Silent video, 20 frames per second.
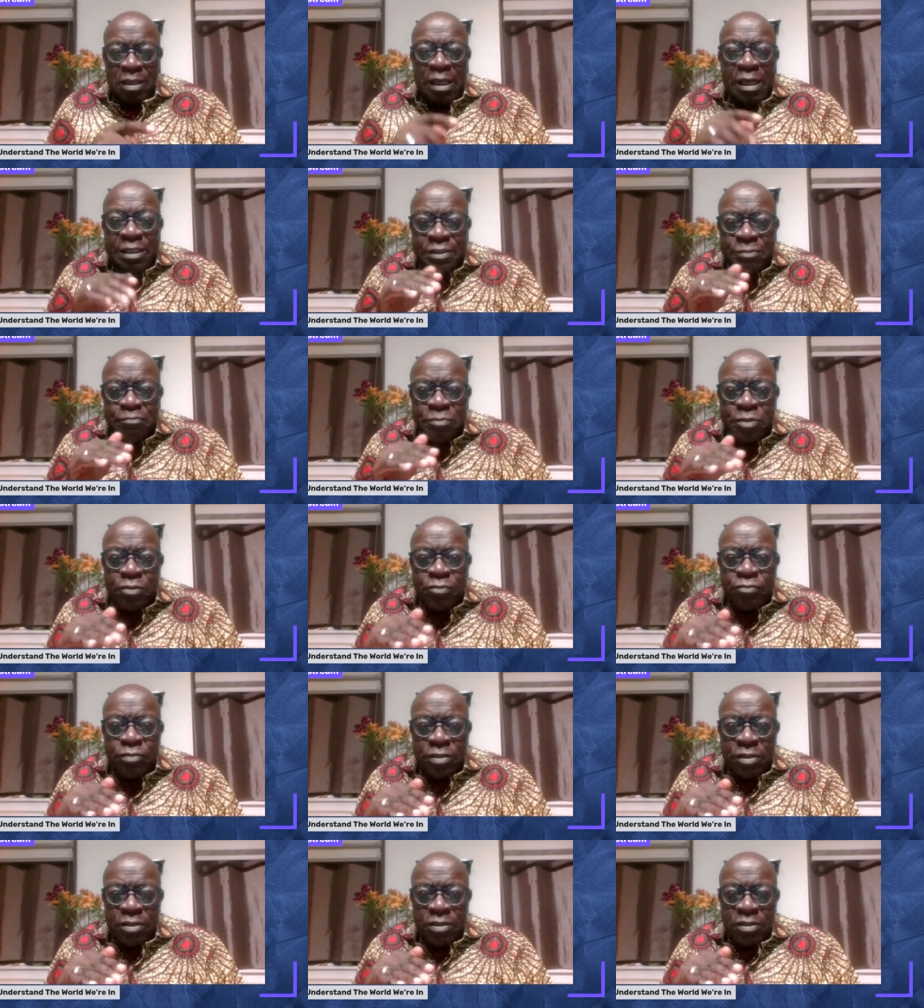is
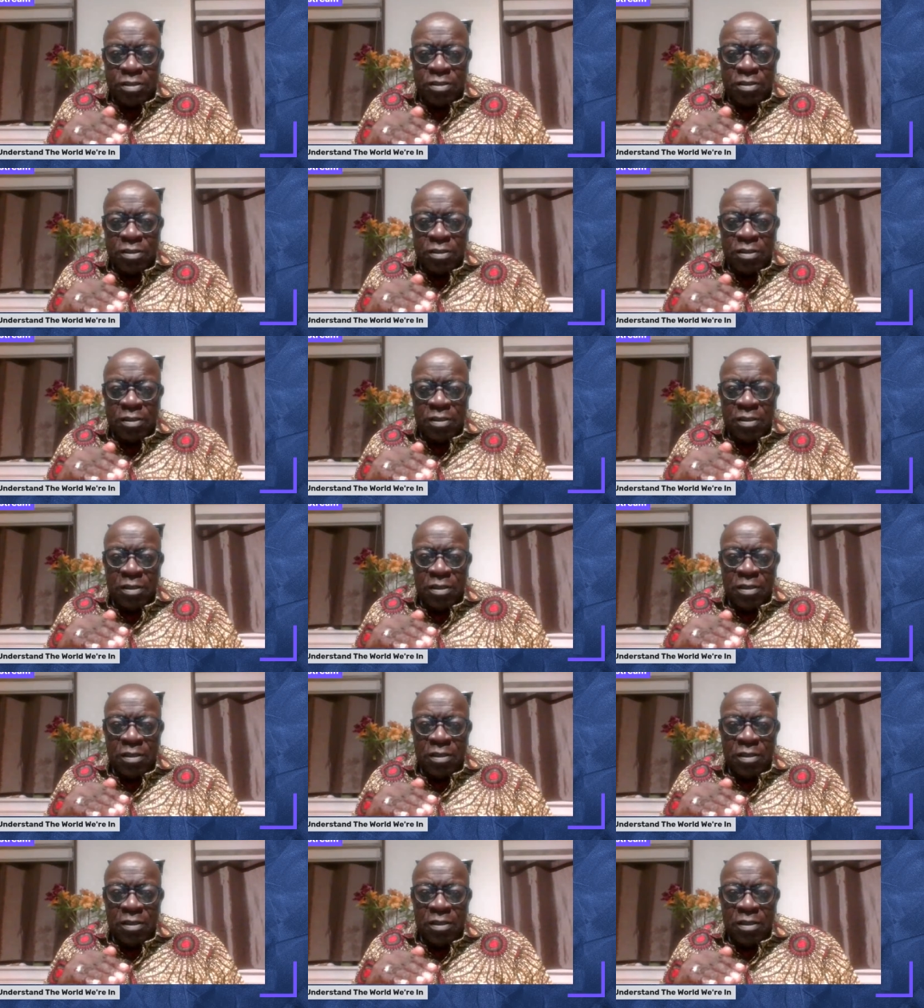muted
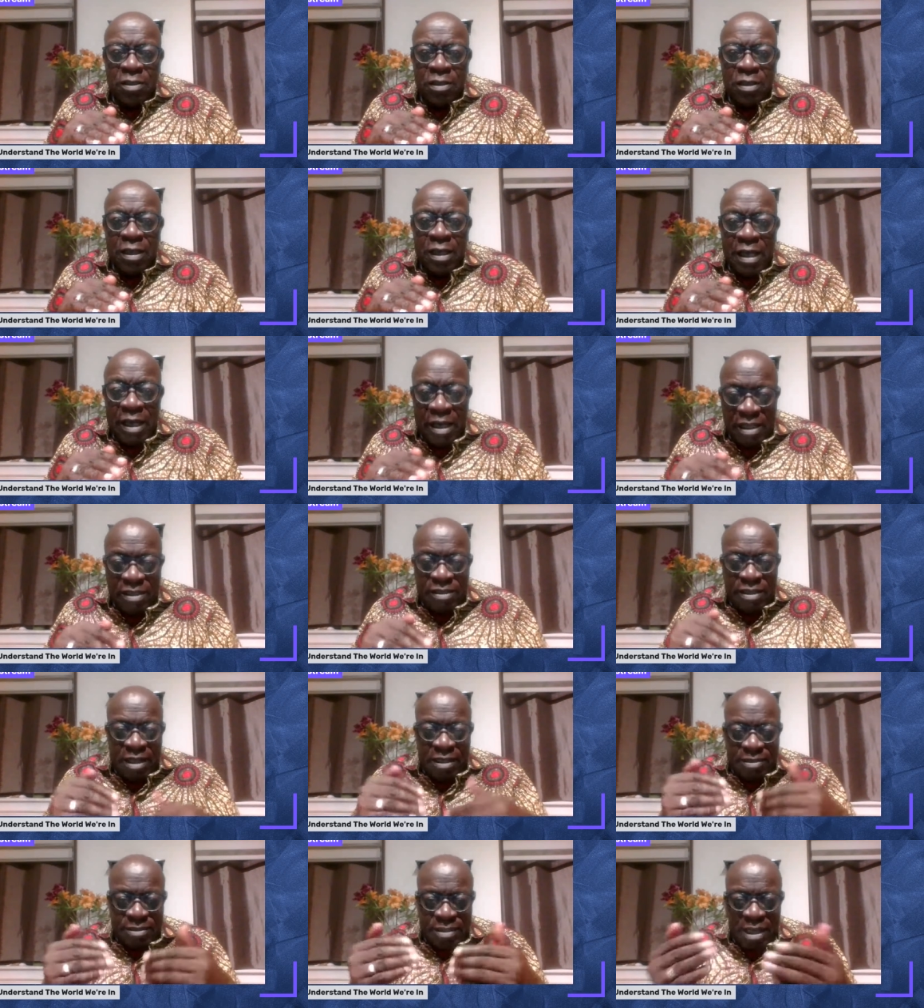in
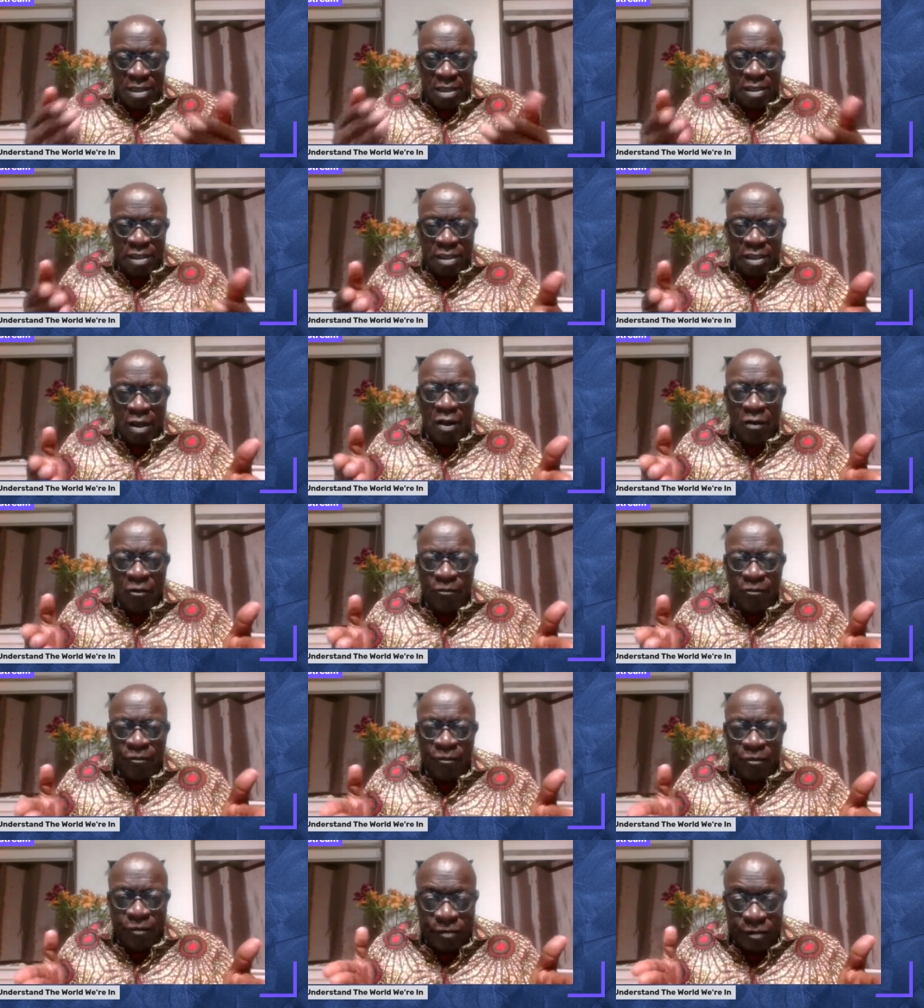their telling of